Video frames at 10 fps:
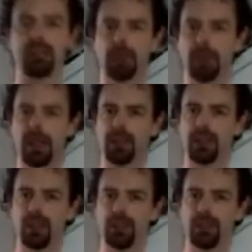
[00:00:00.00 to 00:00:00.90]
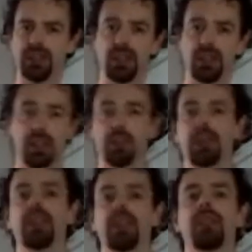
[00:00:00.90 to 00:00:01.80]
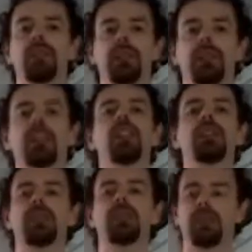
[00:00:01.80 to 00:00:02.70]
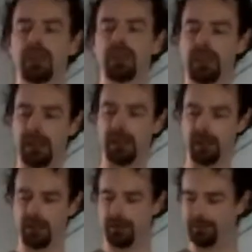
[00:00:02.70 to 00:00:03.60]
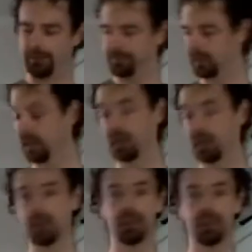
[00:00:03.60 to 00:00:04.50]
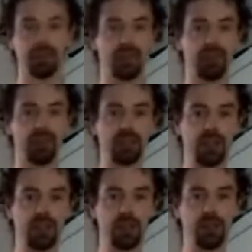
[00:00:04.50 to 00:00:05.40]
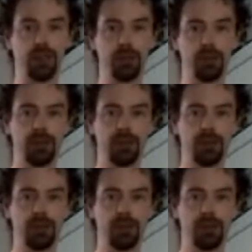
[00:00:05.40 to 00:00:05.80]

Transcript: march onwards, and we have returned to the kitchen. It's time for stage 2,